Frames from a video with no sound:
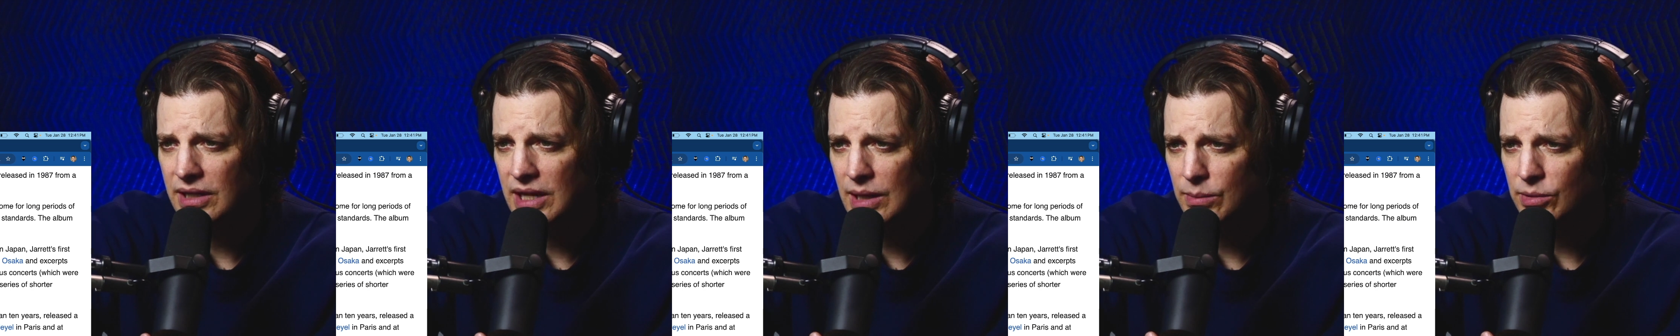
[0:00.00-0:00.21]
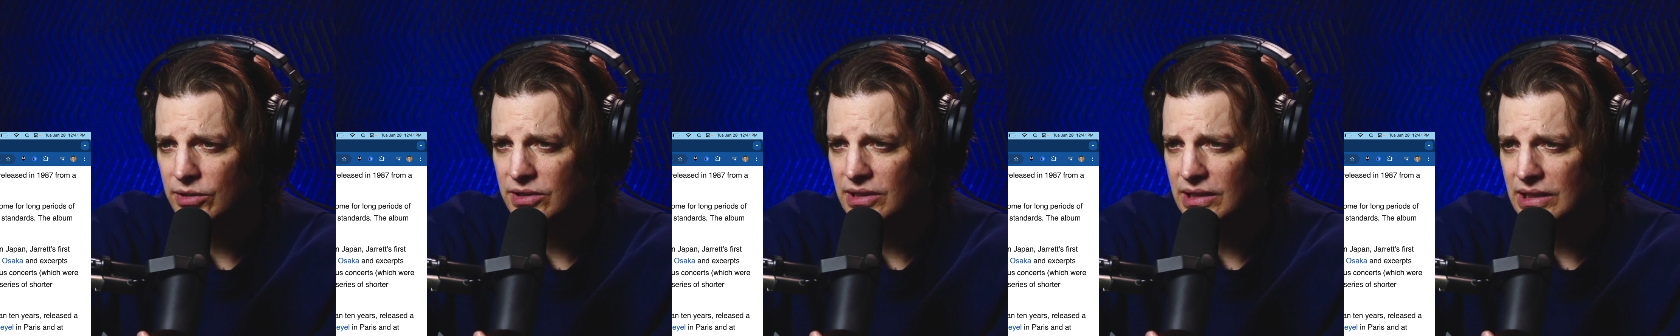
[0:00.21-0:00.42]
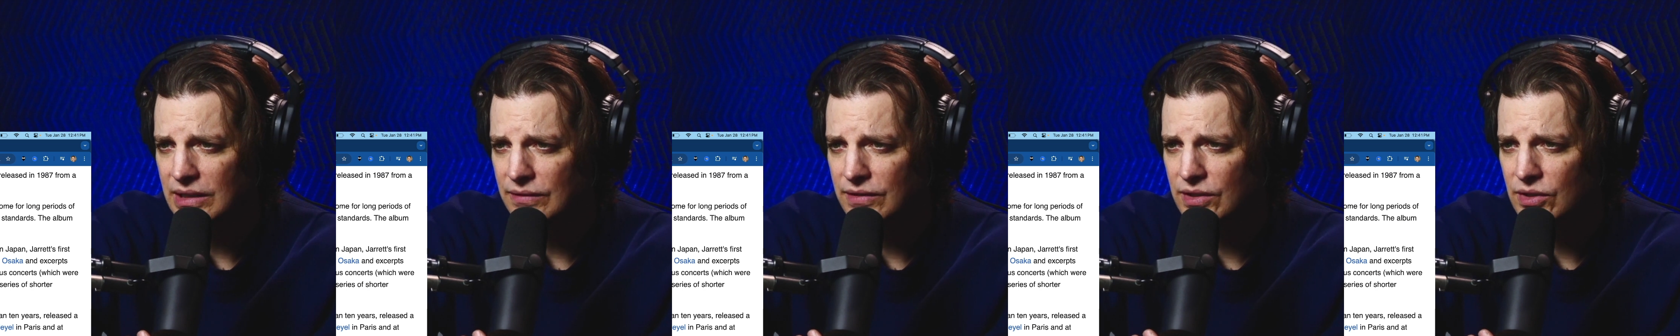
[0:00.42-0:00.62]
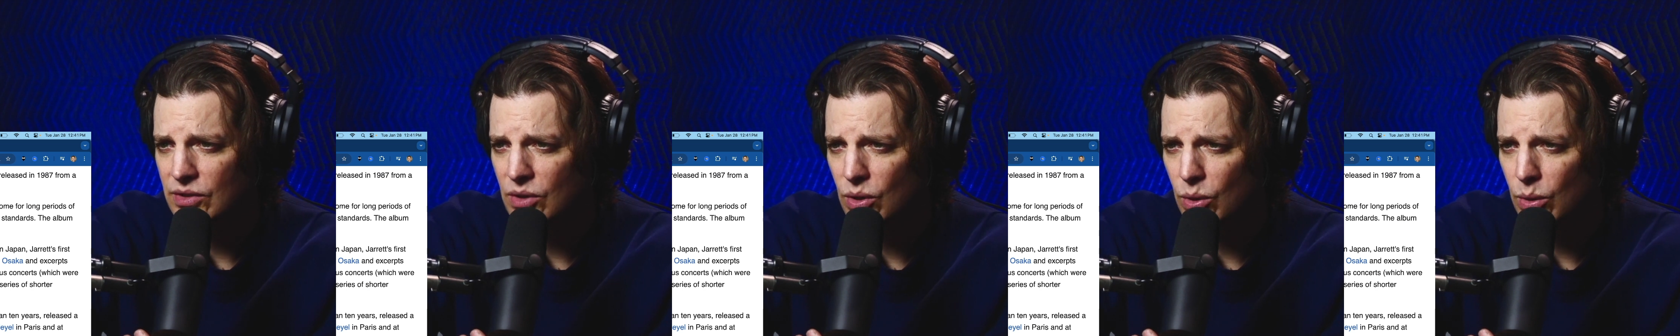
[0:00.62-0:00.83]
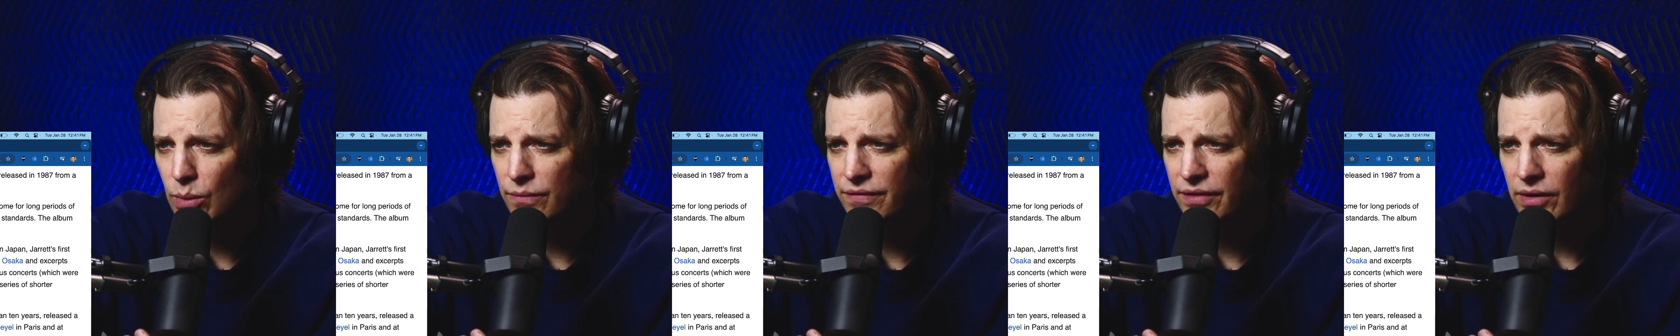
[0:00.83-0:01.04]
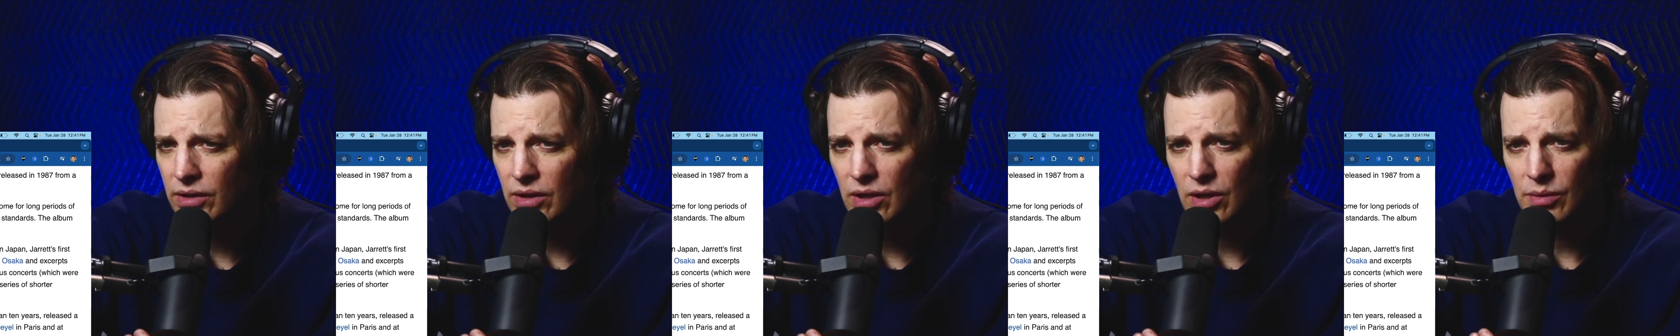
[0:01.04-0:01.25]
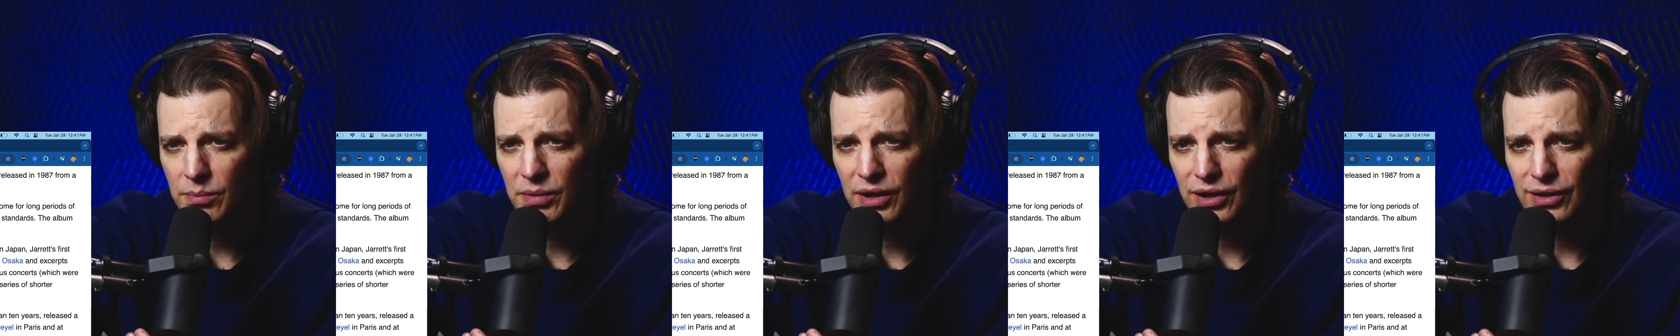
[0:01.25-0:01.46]
to leave his home for
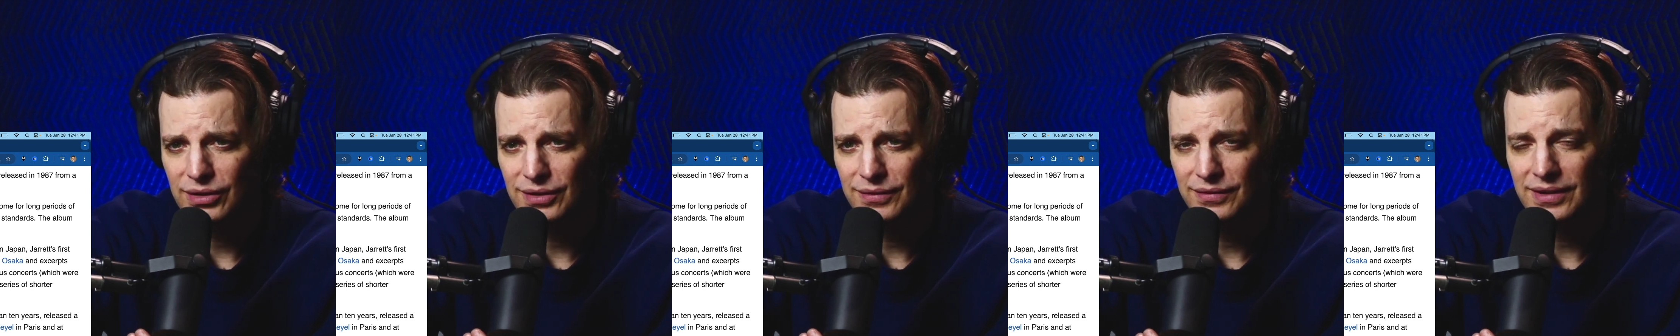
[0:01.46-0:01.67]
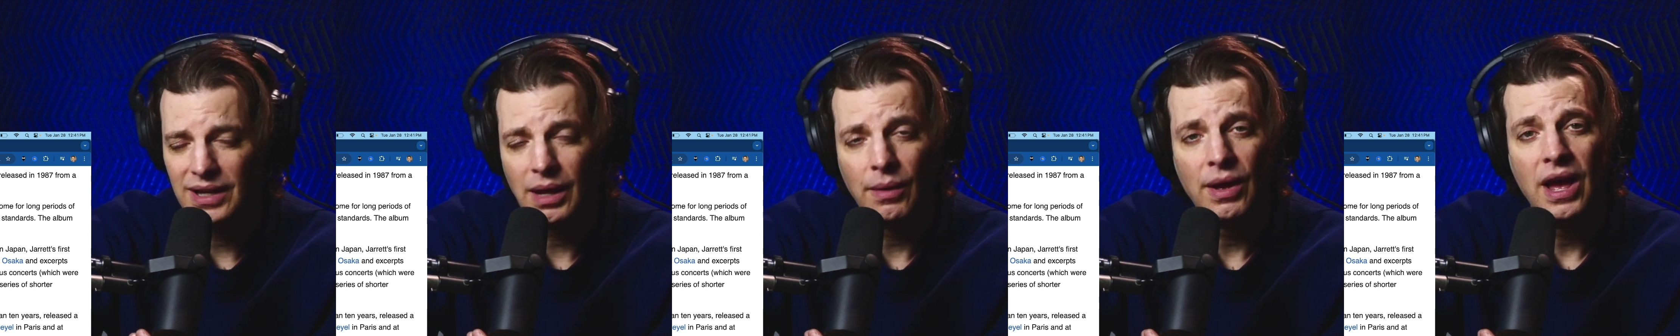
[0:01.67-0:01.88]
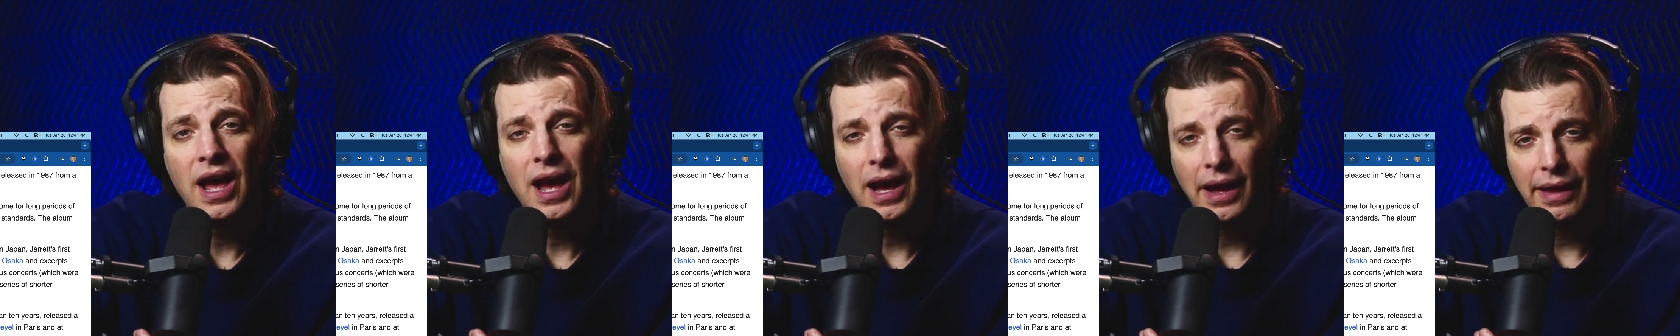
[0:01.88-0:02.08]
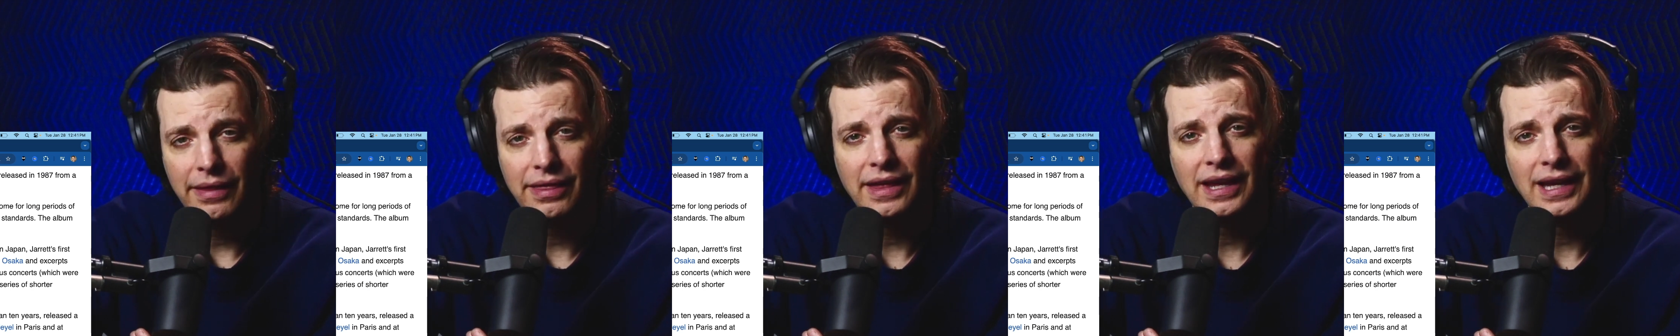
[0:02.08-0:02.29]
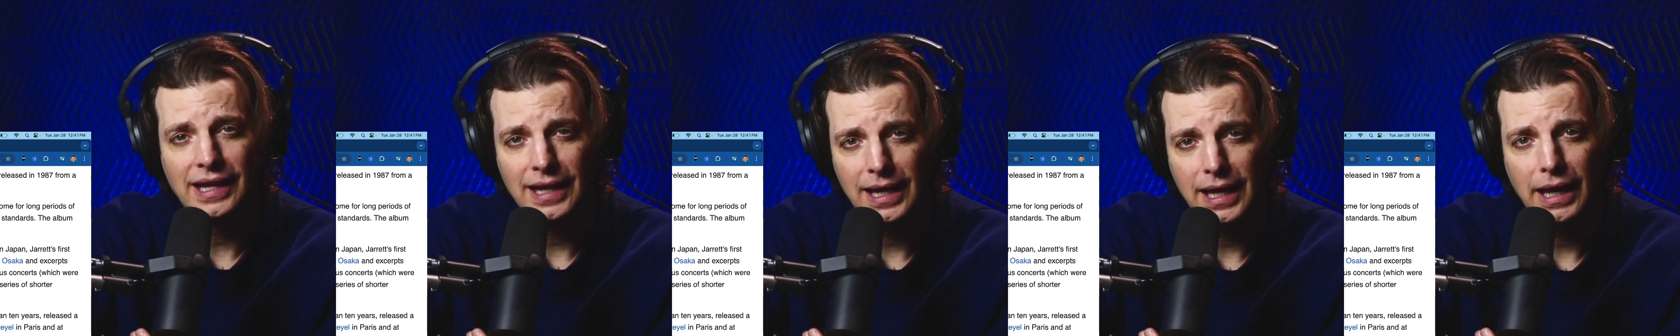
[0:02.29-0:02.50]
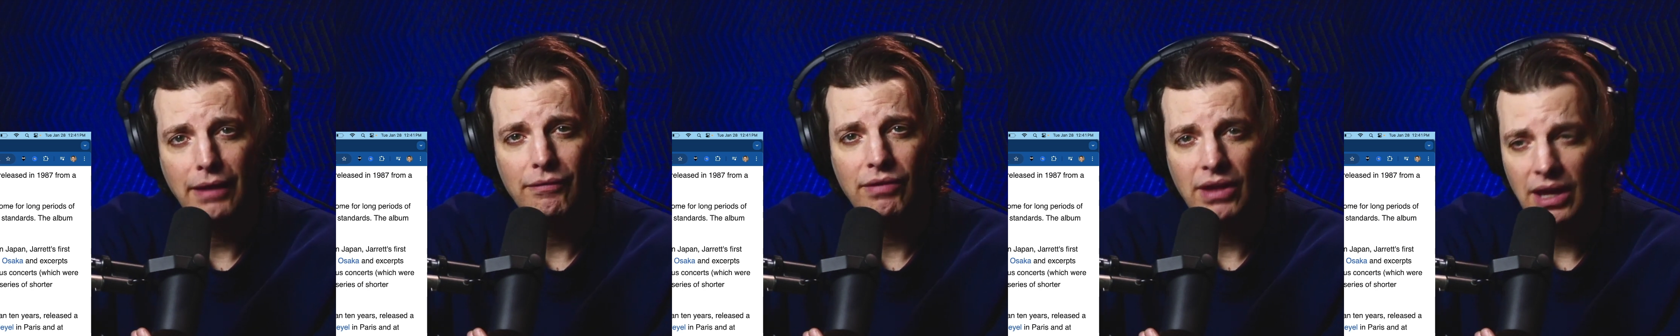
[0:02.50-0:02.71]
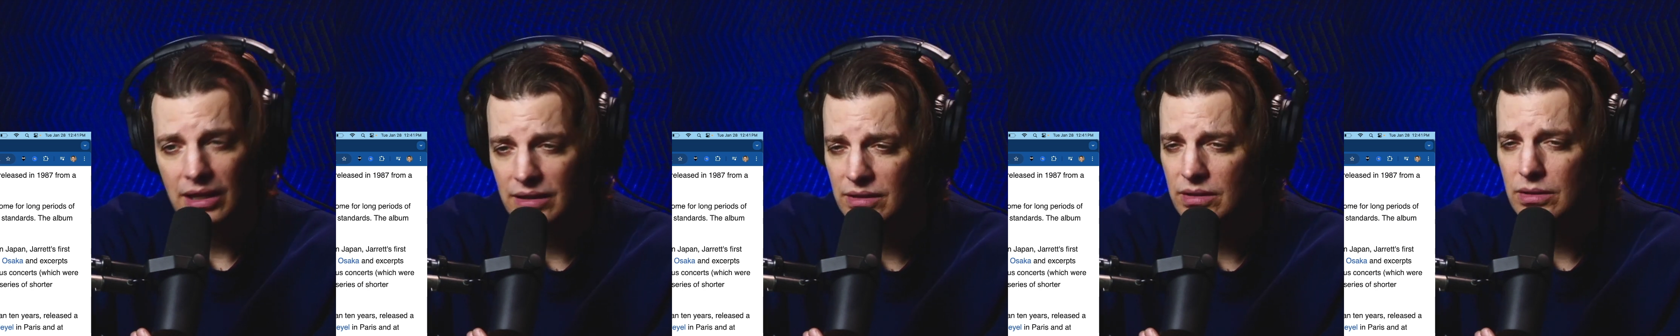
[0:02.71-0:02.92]
long periods of time. I think I have
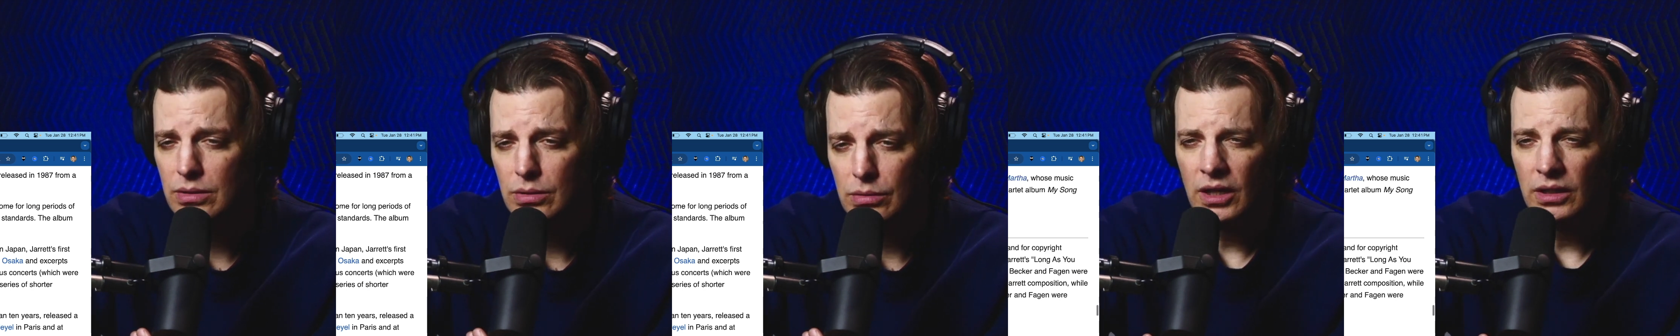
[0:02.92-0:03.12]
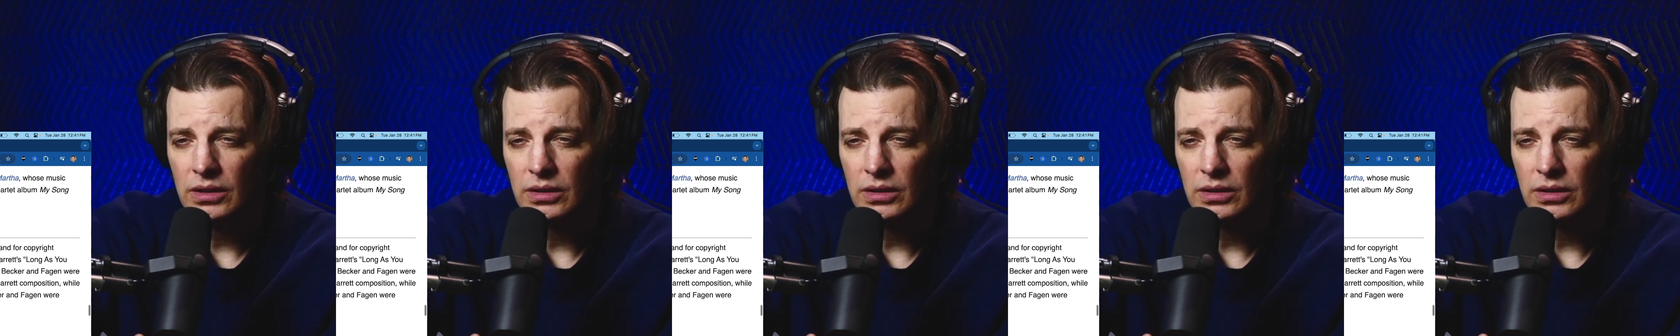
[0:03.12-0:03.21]
that too.